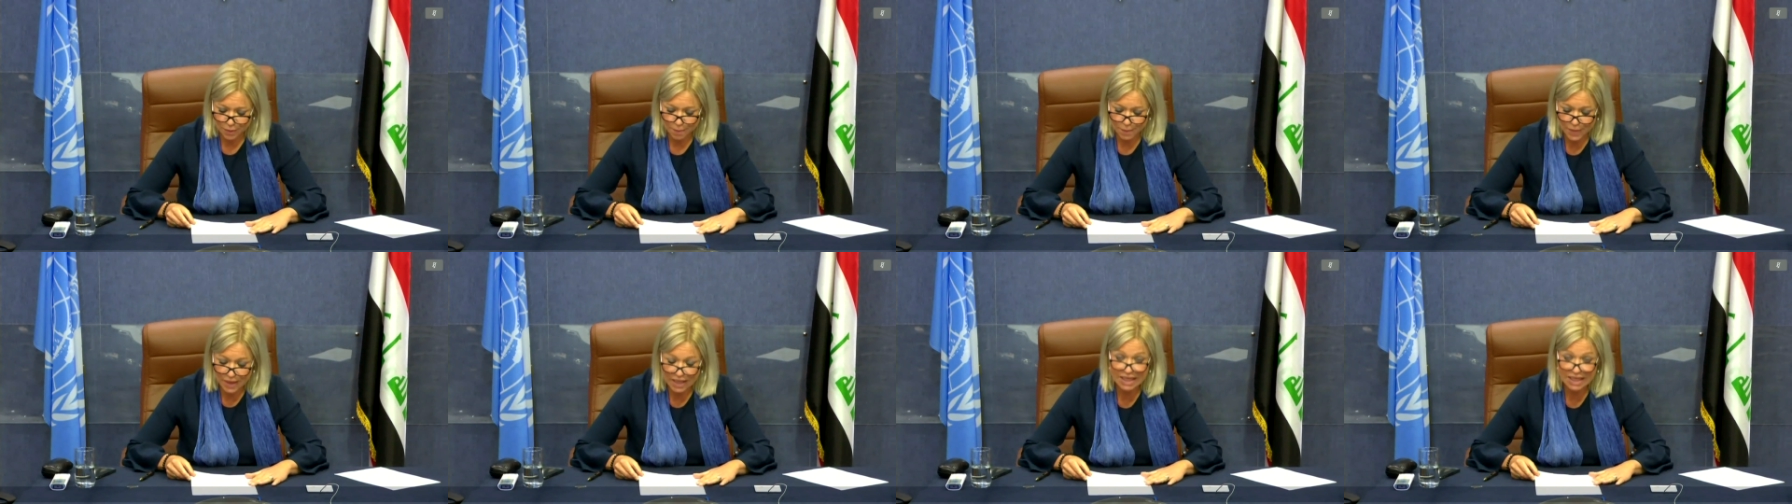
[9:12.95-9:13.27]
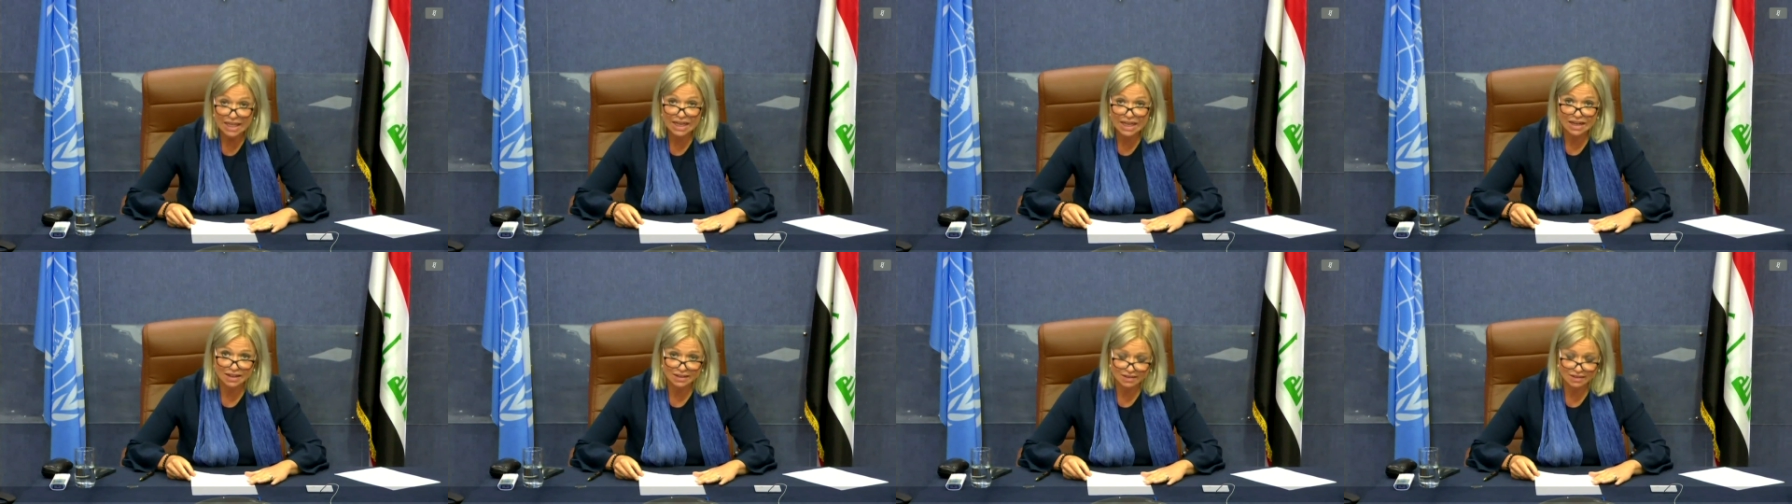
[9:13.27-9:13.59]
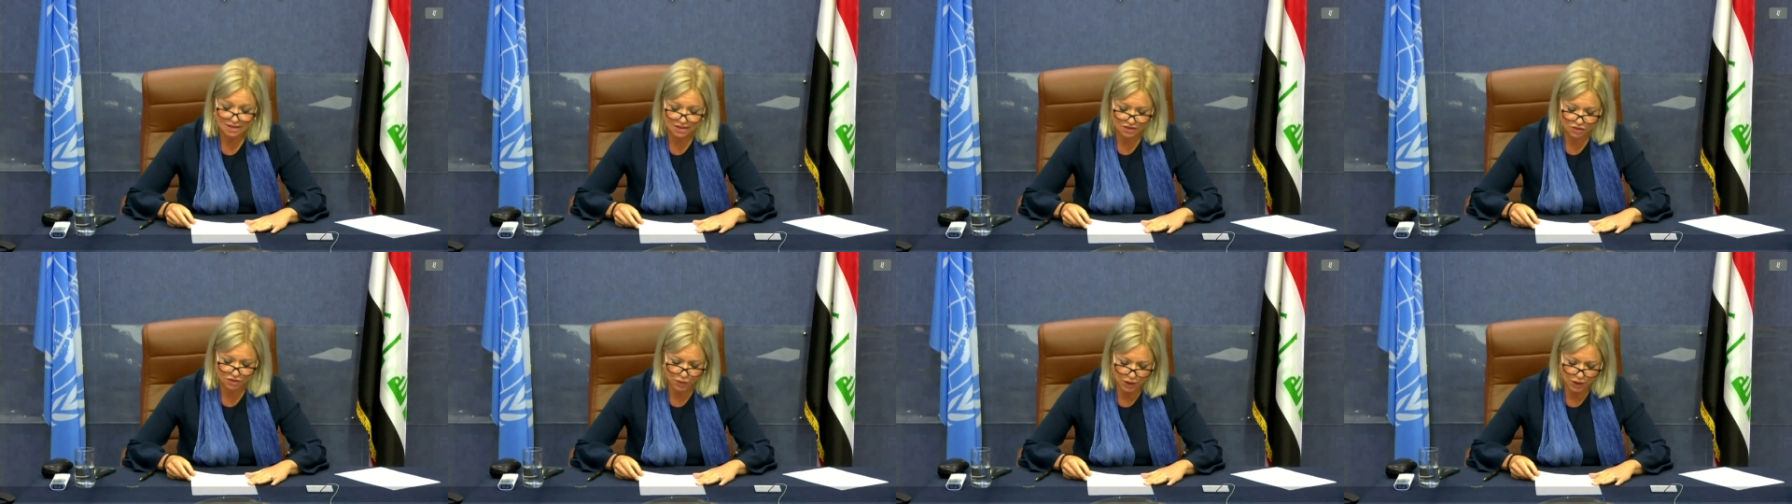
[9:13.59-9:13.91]
many
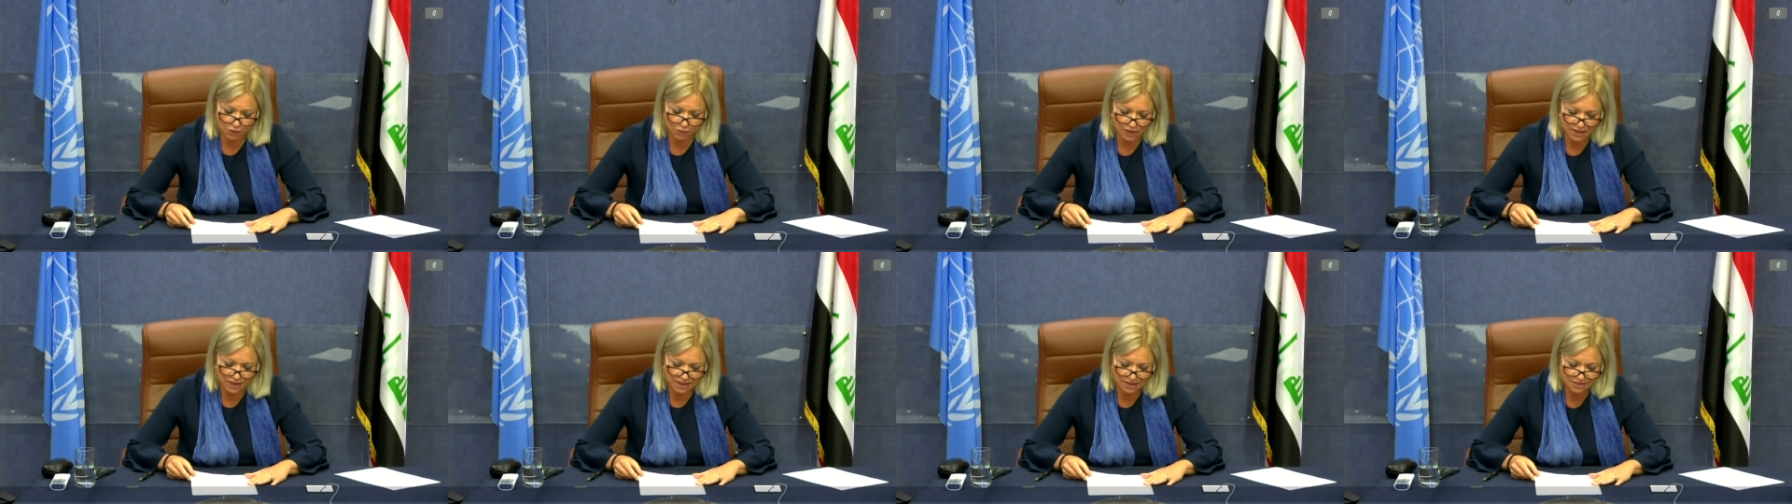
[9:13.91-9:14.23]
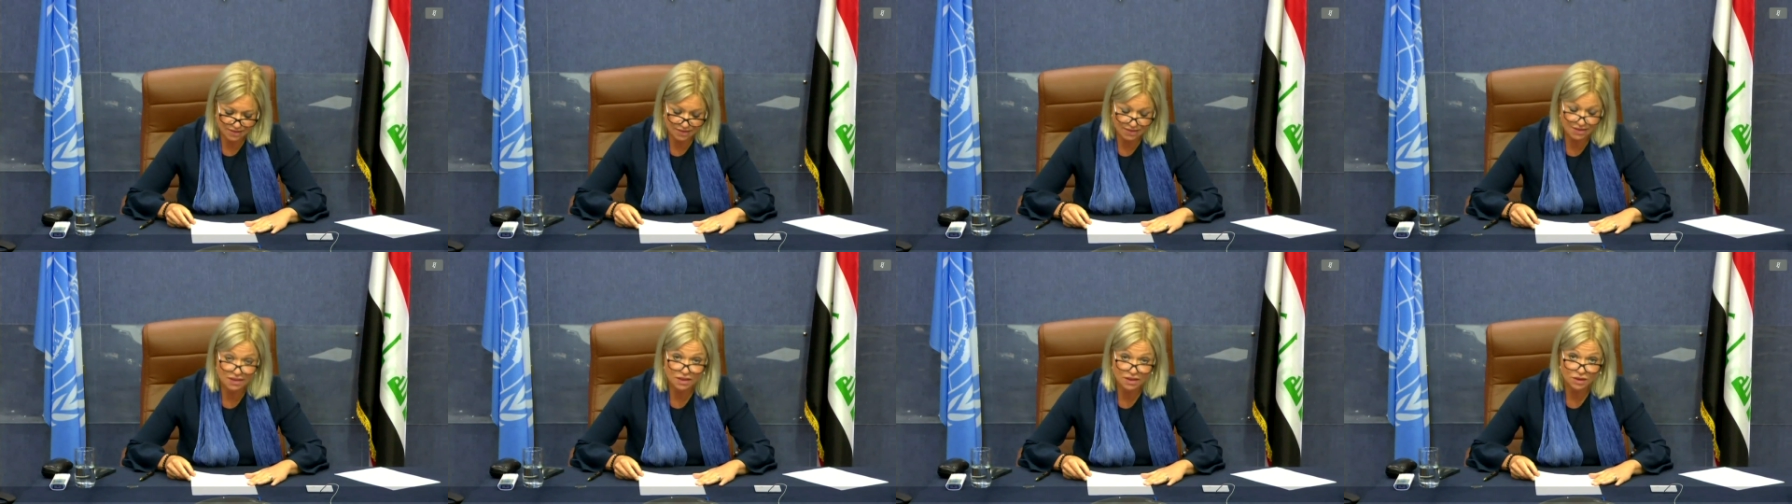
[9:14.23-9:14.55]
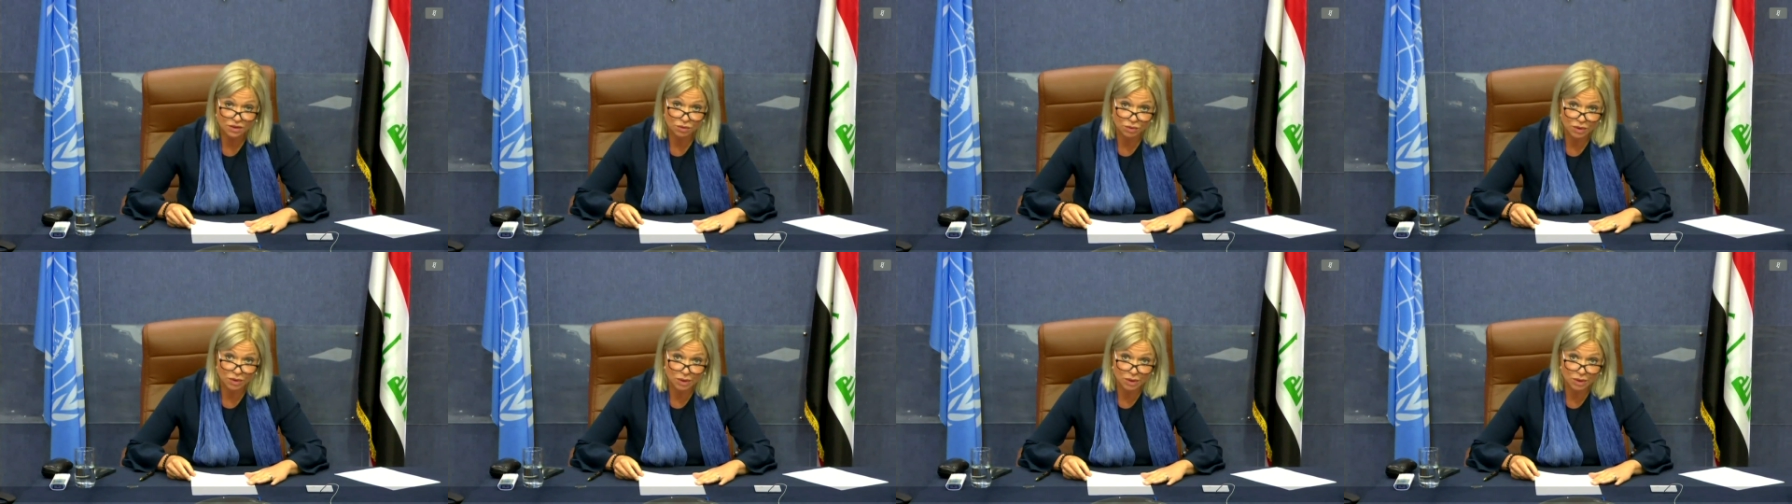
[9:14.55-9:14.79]
access requests